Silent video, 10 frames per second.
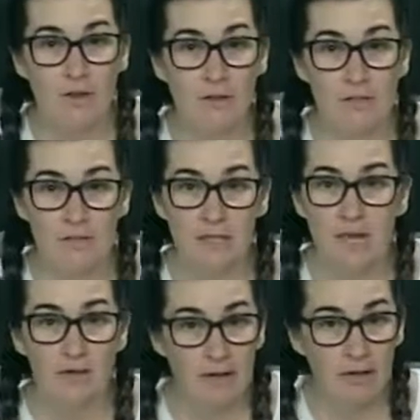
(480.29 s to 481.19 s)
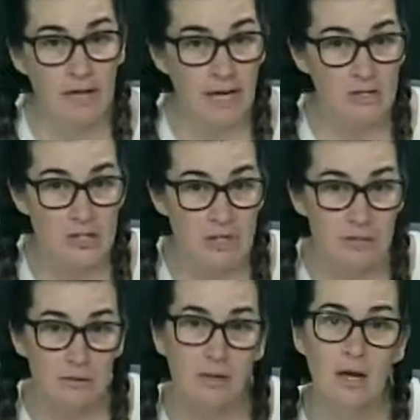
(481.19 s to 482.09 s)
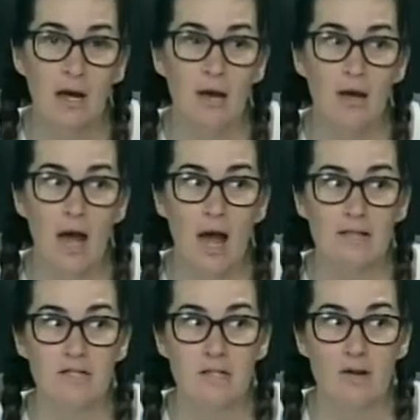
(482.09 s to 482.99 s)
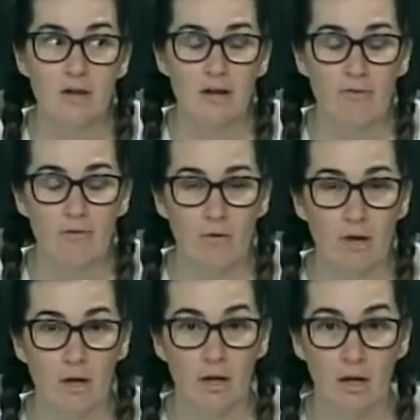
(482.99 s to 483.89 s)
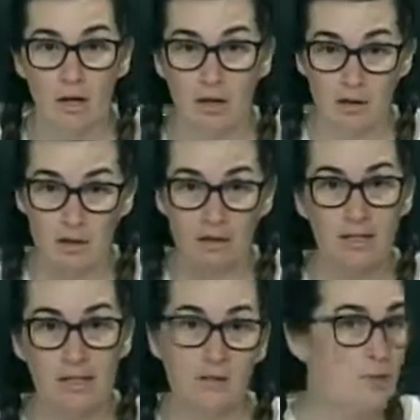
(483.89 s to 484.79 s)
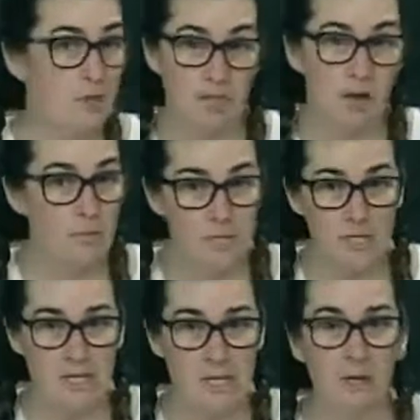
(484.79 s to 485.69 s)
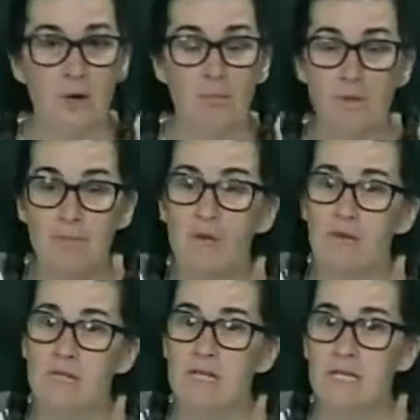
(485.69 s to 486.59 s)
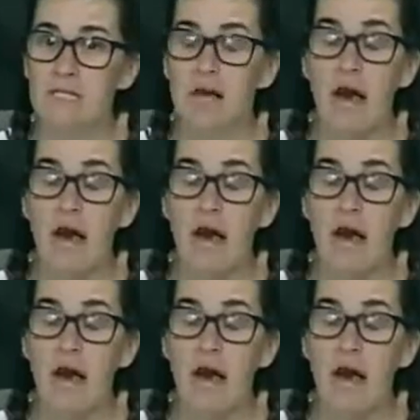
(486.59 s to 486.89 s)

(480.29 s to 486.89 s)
there to be a lot of variation. And so therefore, it looks almost identical. People use this.